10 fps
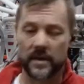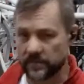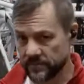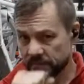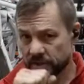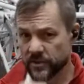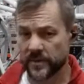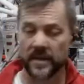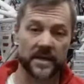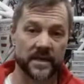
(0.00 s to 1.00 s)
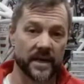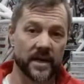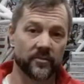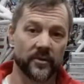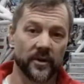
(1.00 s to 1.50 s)
Excuse me, they signed
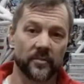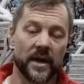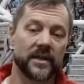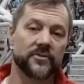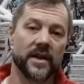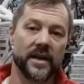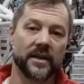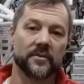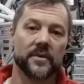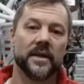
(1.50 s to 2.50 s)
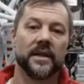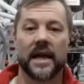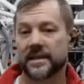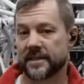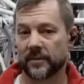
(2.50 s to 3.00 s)
up for pilot training
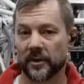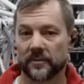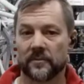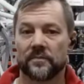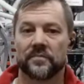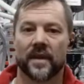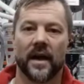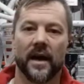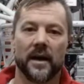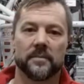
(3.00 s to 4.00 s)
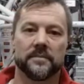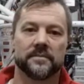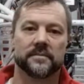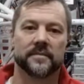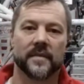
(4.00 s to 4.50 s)
last summer.
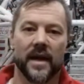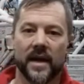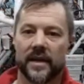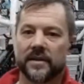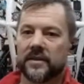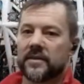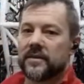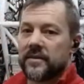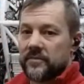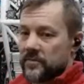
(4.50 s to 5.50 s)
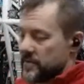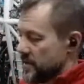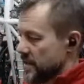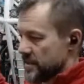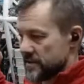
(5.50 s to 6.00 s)
And
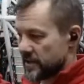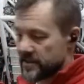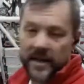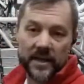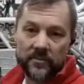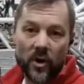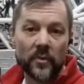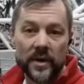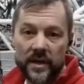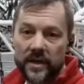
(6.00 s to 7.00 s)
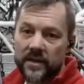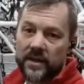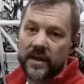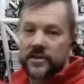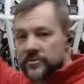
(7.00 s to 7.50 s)
it's an exciting moment in the
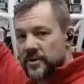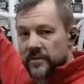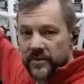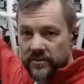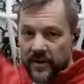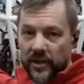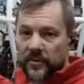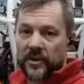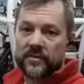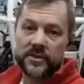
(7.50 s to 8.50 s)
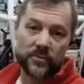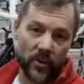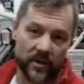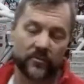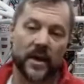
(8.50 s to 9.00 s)
history of the development of the
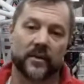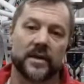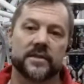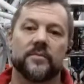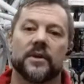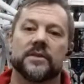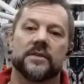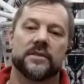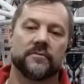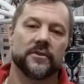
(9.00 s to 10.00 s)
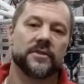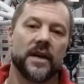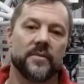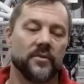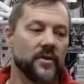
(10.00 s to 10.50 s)
sport of mech racing because it's the first
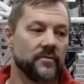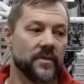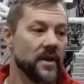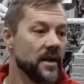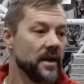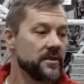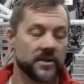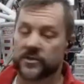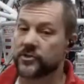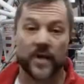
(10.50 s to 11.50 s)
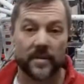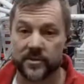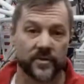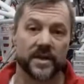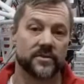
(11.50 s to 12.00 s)
time that we've just
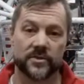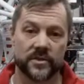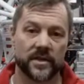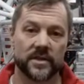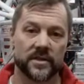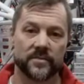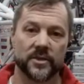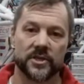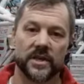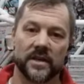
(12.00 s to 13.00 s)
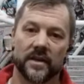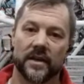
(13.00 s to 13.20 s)
strapped strangers into the machine.